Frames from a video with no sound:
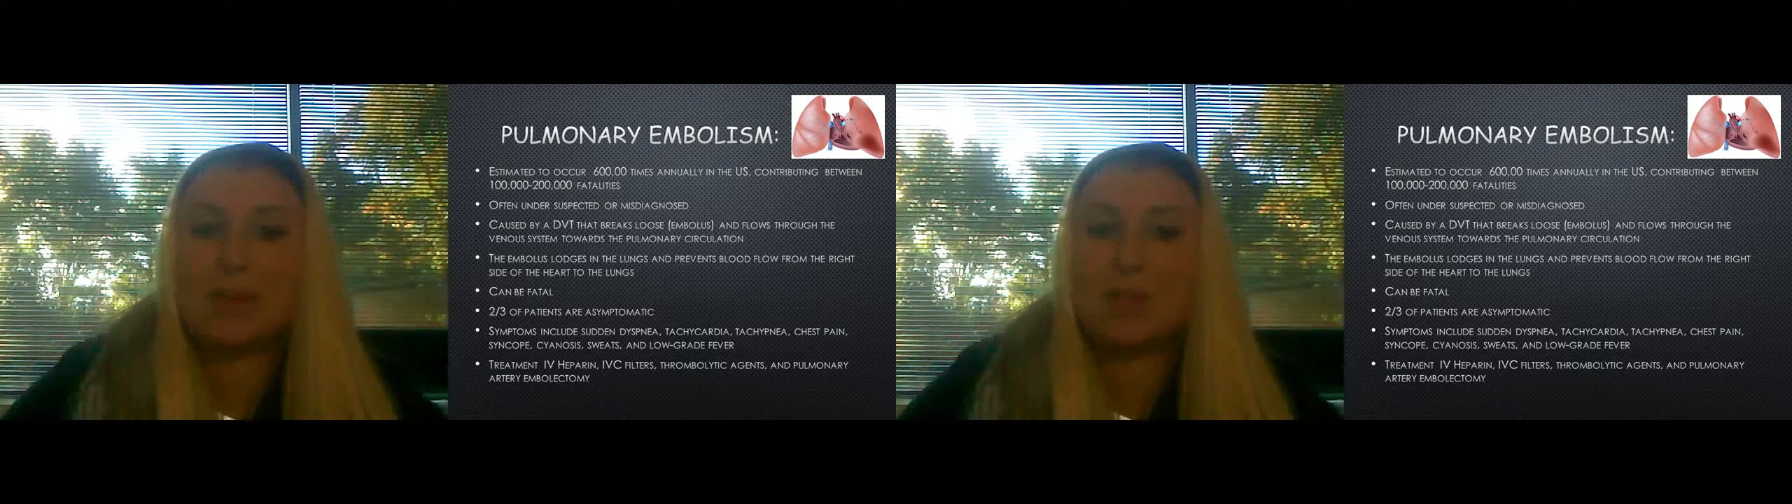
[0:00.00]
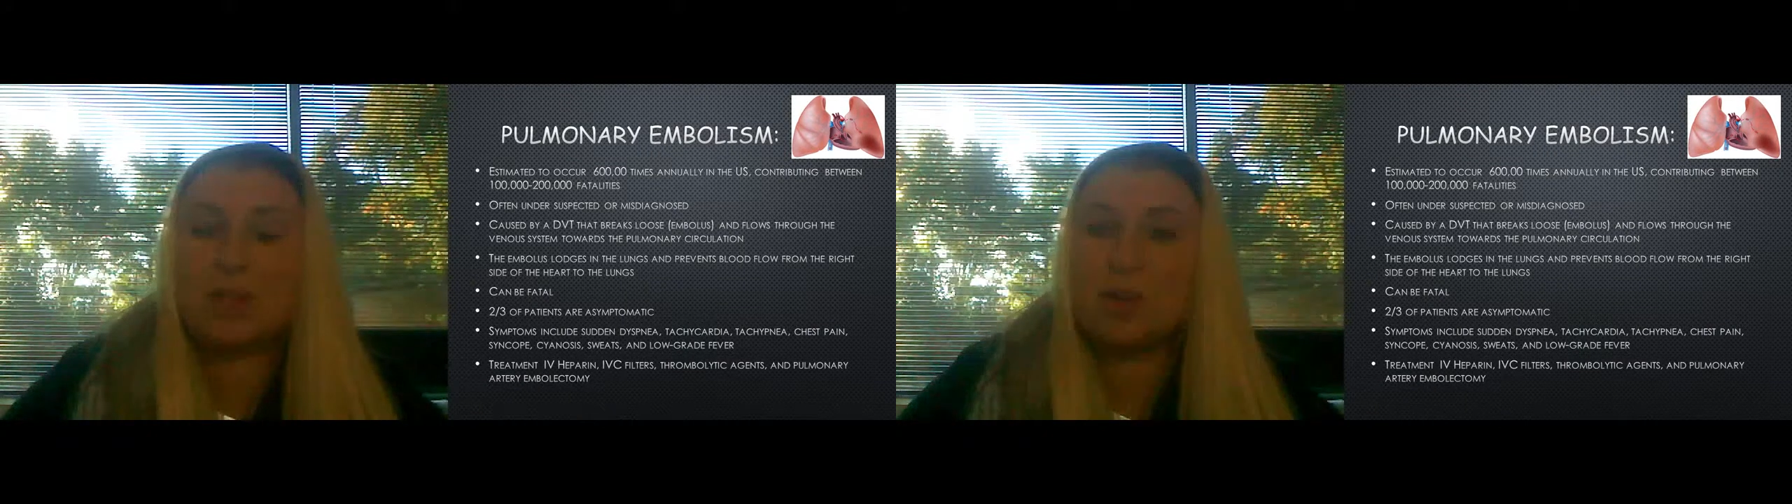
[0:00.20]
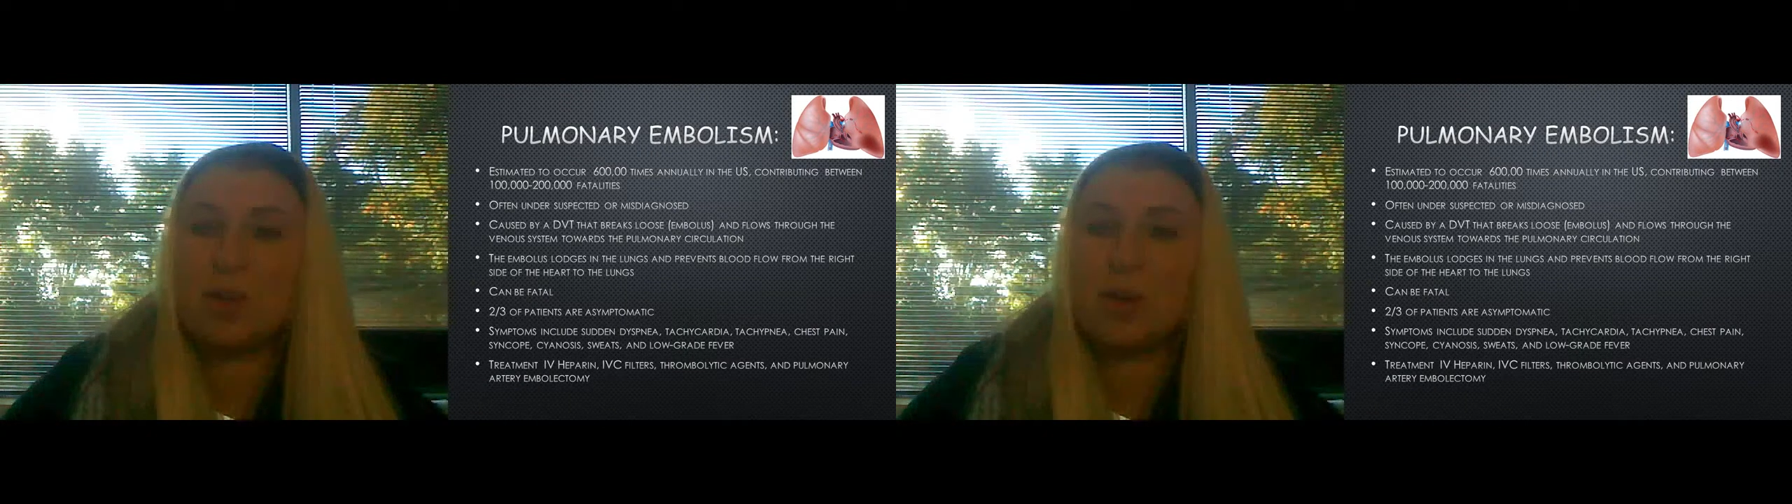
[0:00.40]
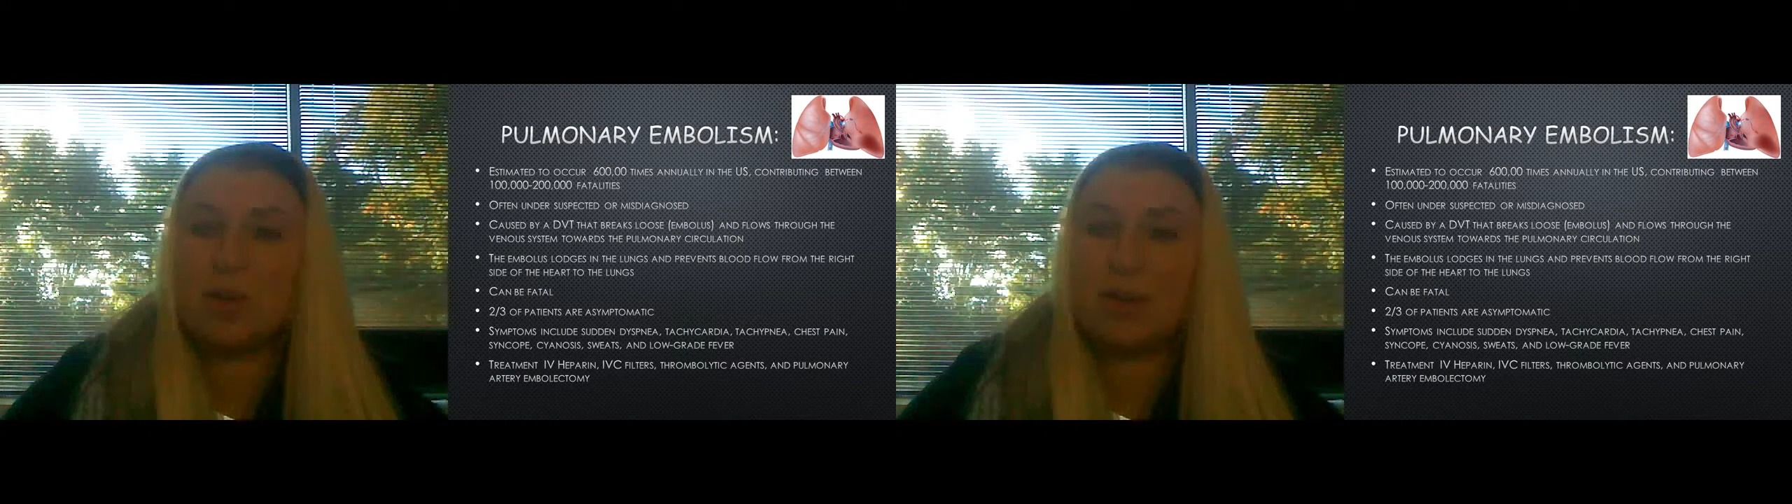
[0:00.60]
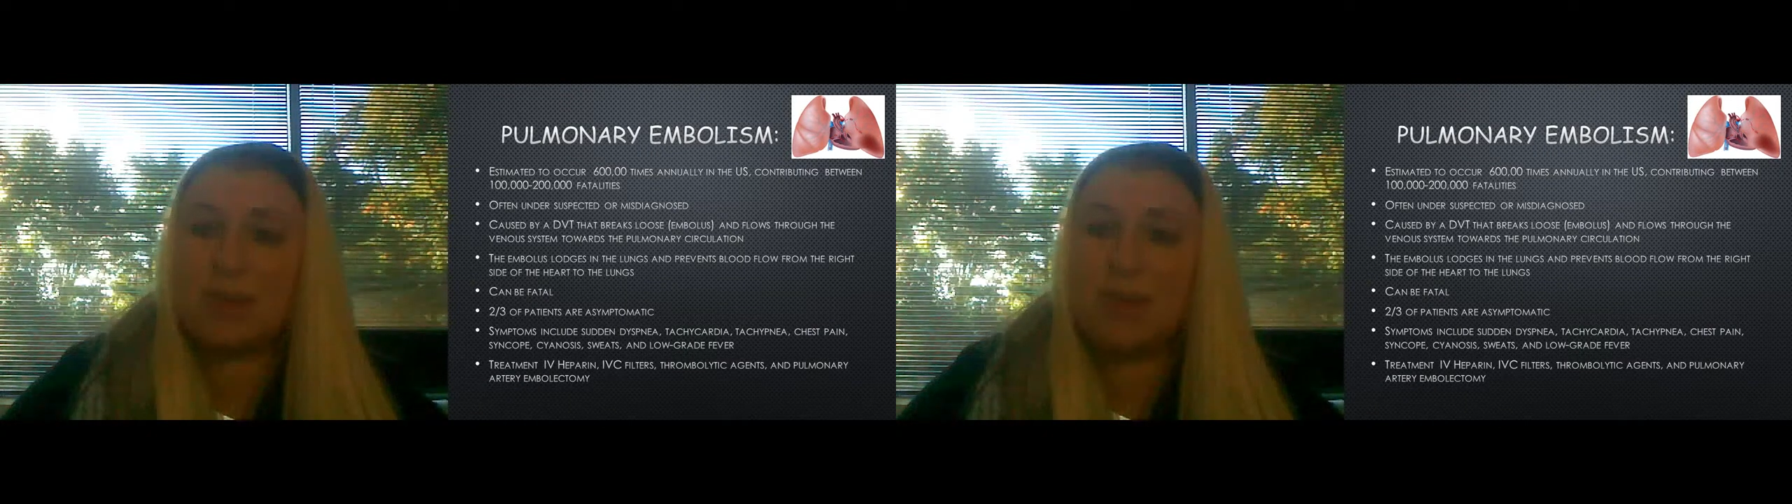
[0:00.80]
to
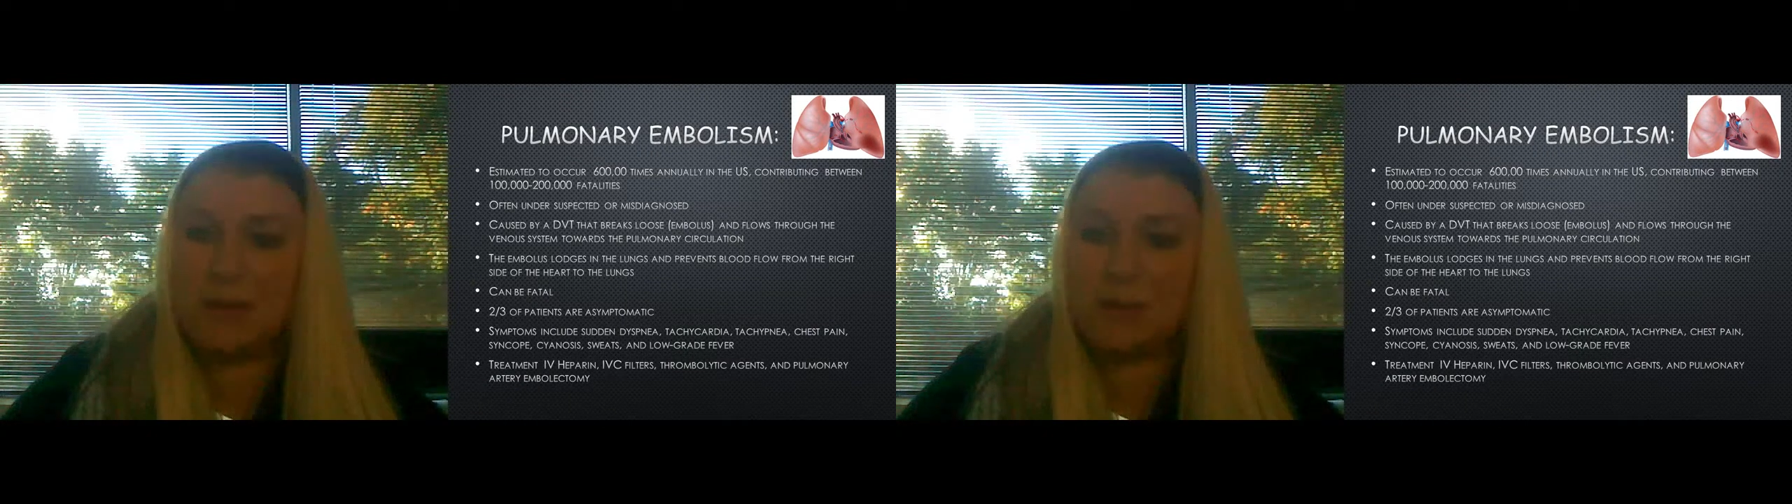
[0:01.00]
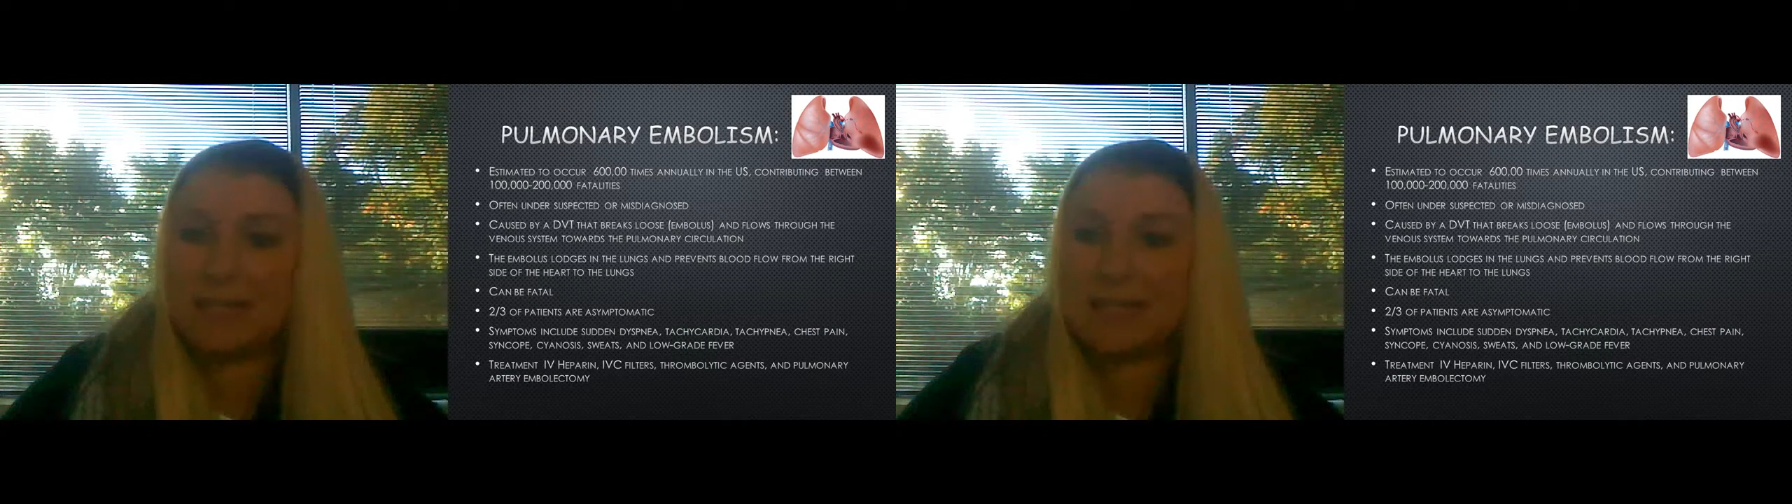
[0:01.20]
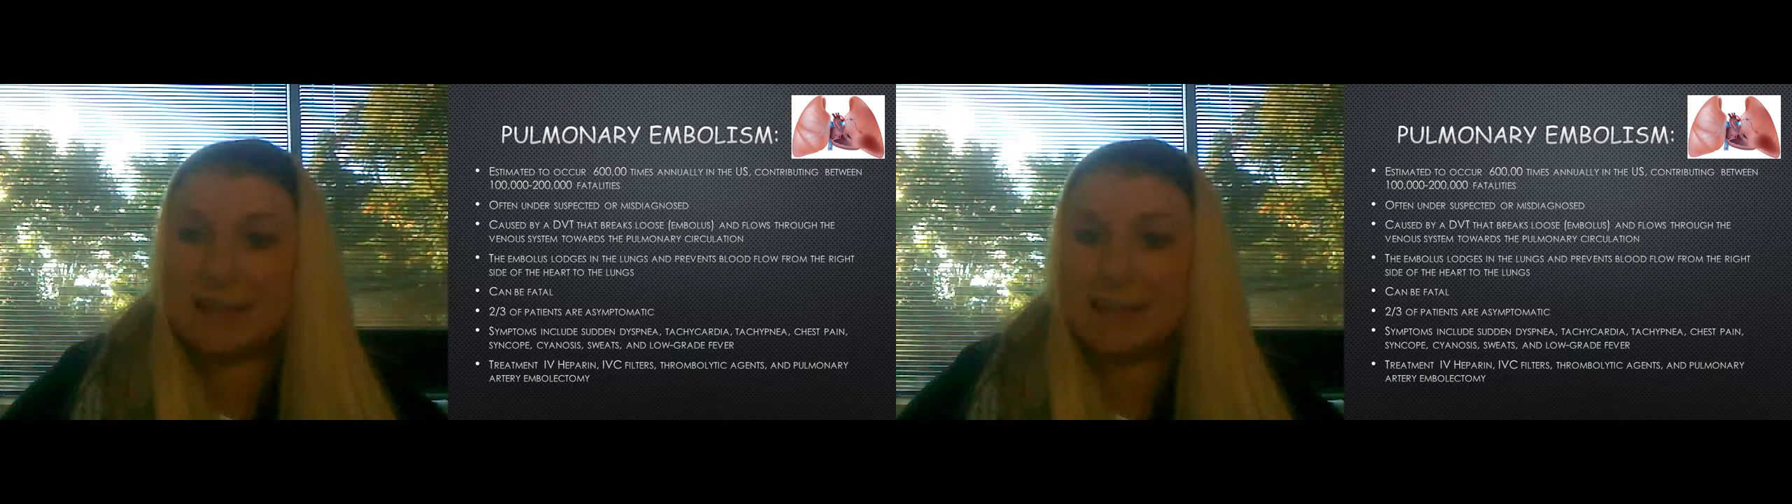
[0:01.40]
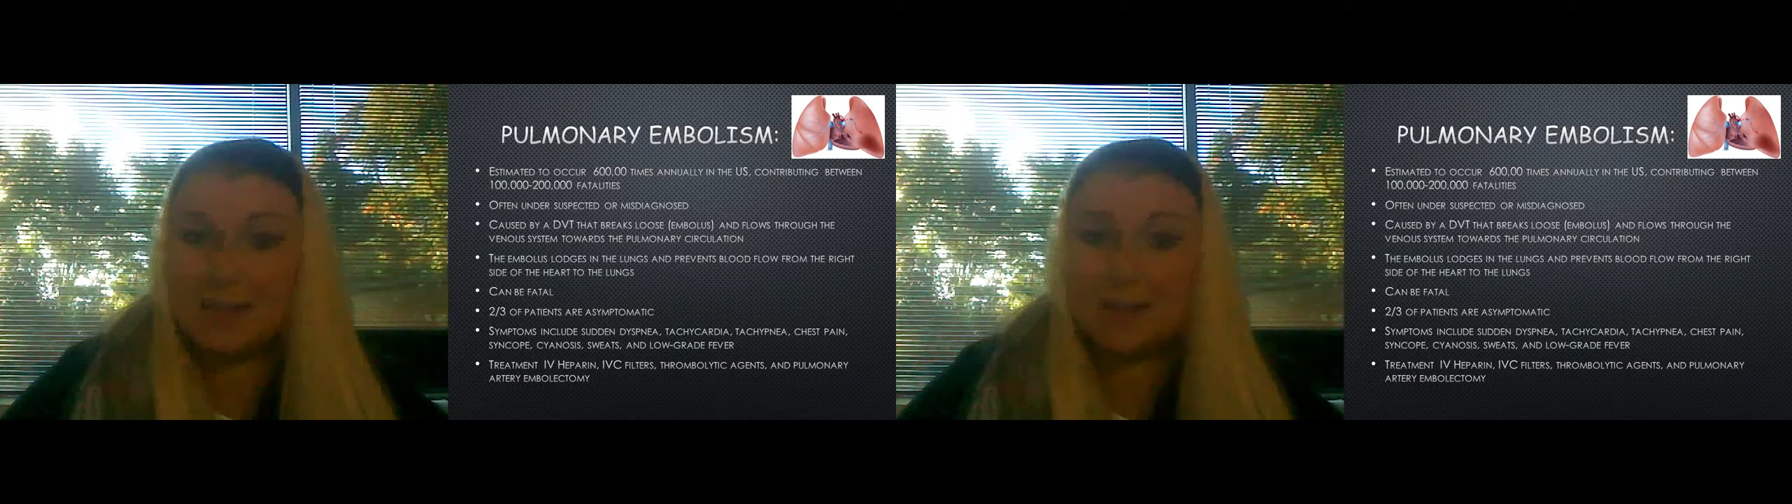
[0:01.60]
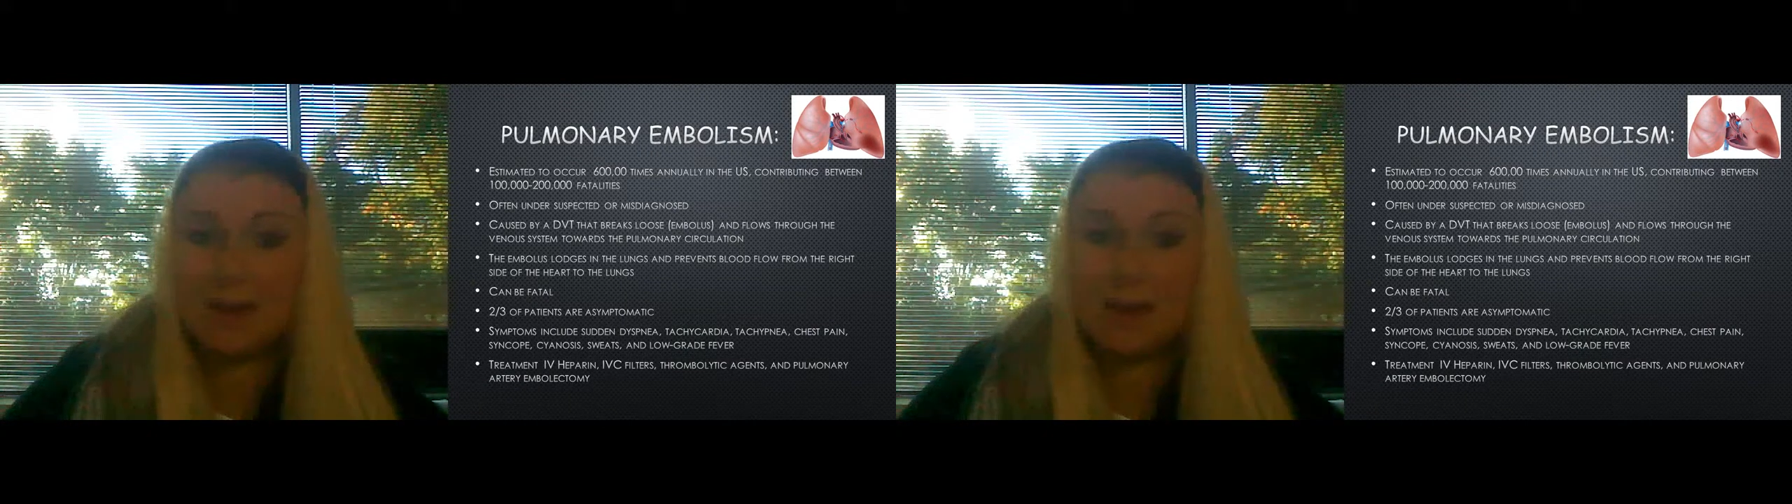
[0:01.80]
200,000 deaths.